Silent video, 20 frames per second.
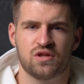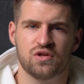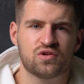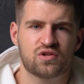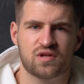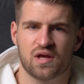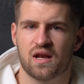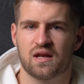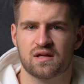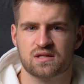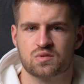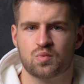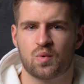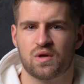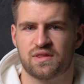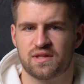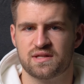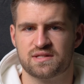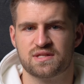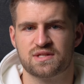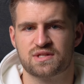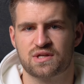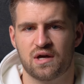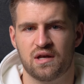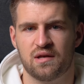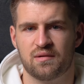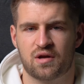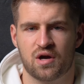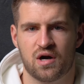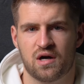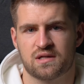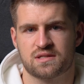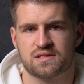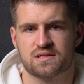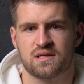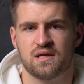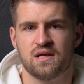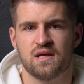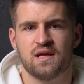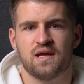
You tell us what this is gonna cost.